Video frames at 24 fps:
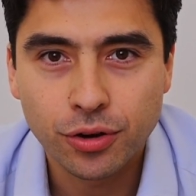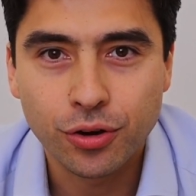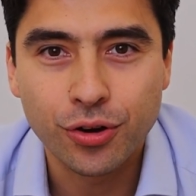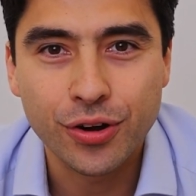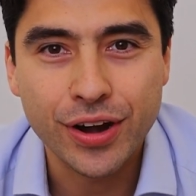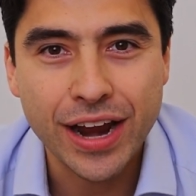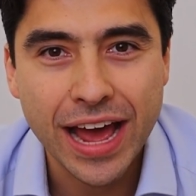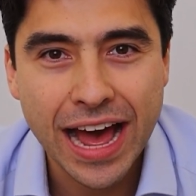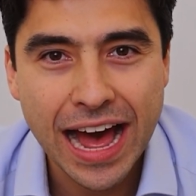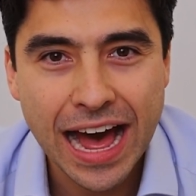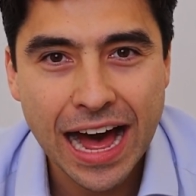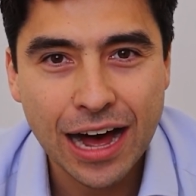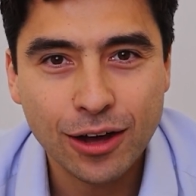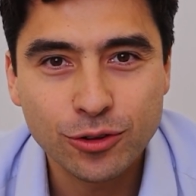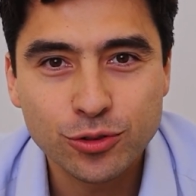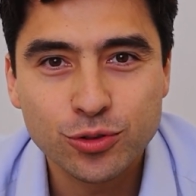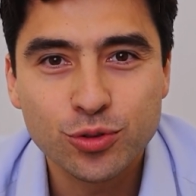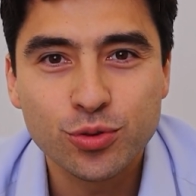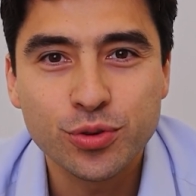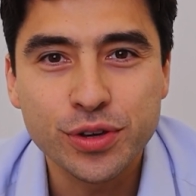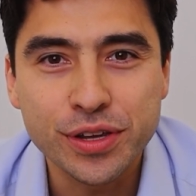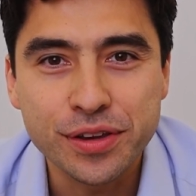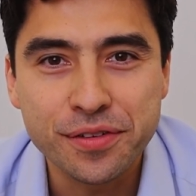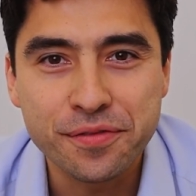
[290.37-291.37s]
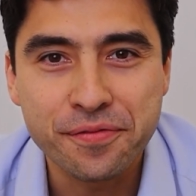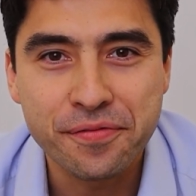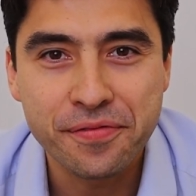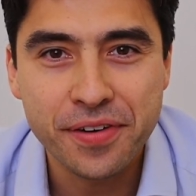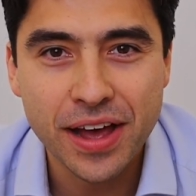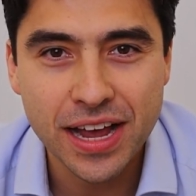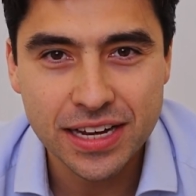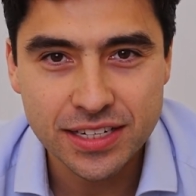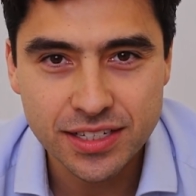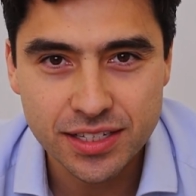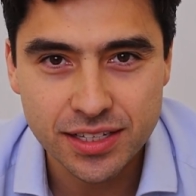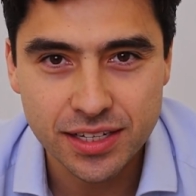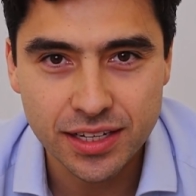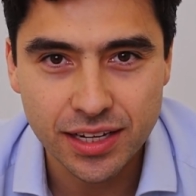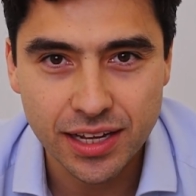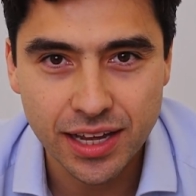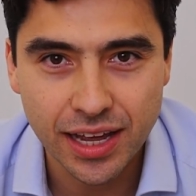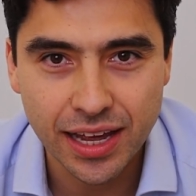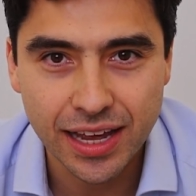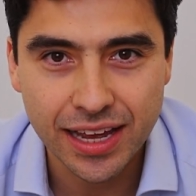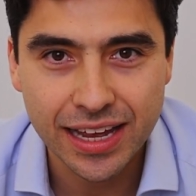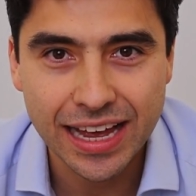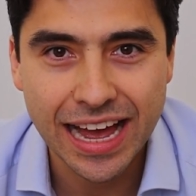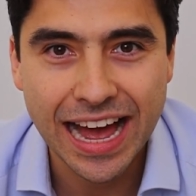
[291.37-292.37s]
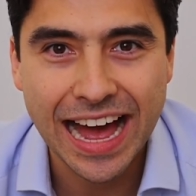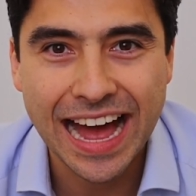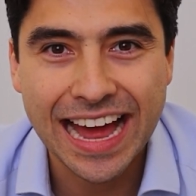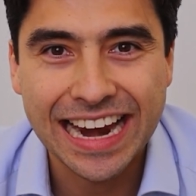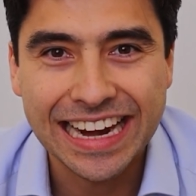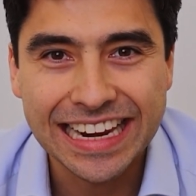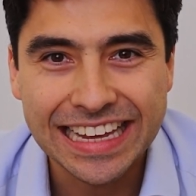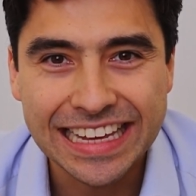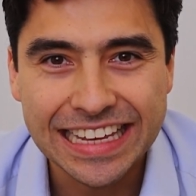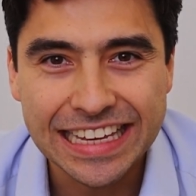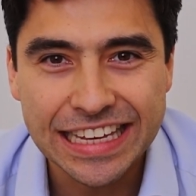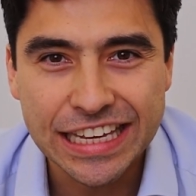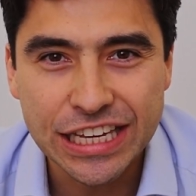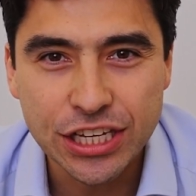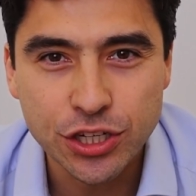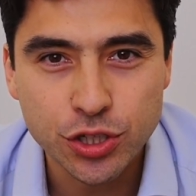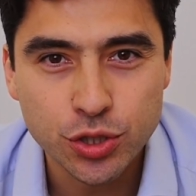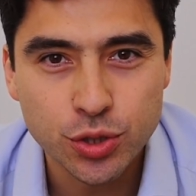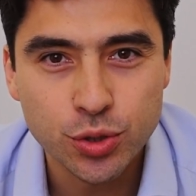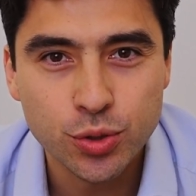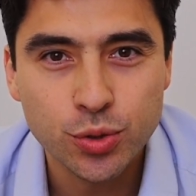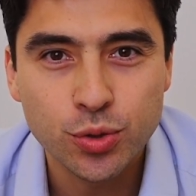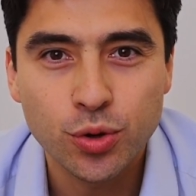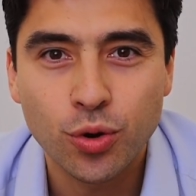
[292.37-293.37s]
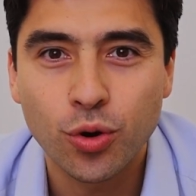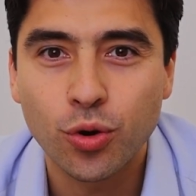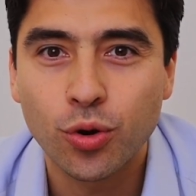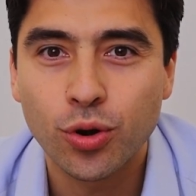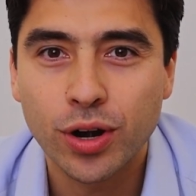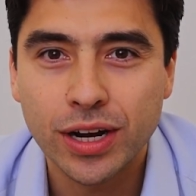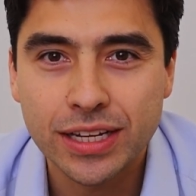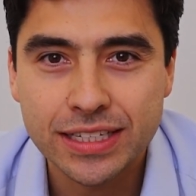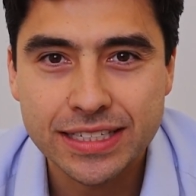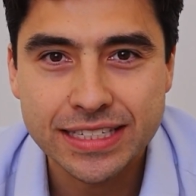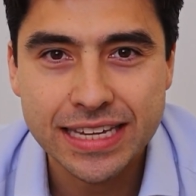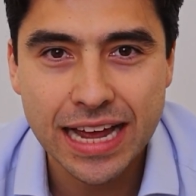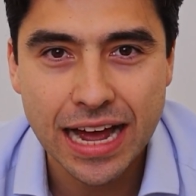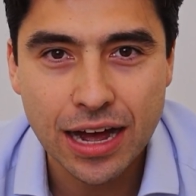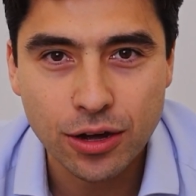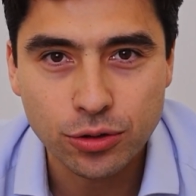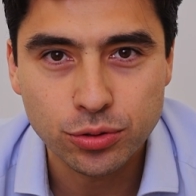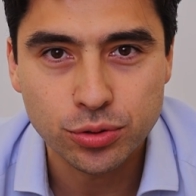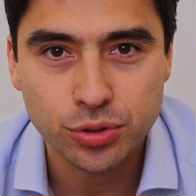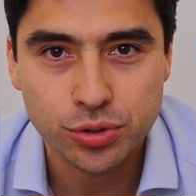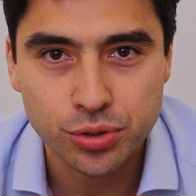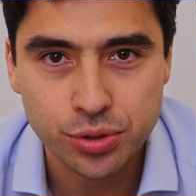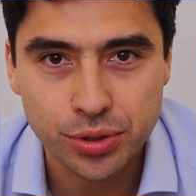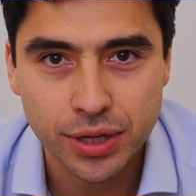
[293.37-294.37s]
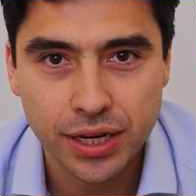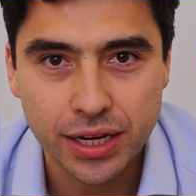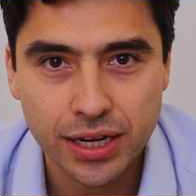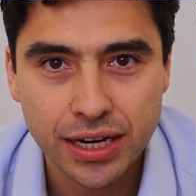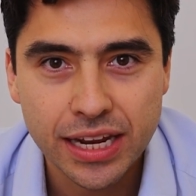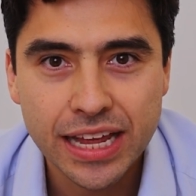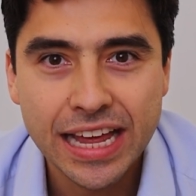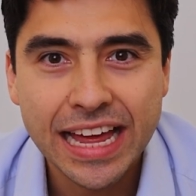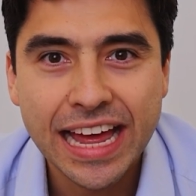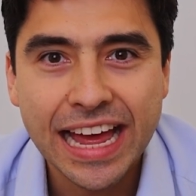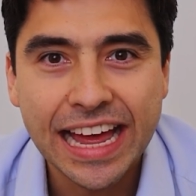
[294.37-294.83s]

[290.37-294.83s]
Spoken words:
on how to investigate an issue or a downtrend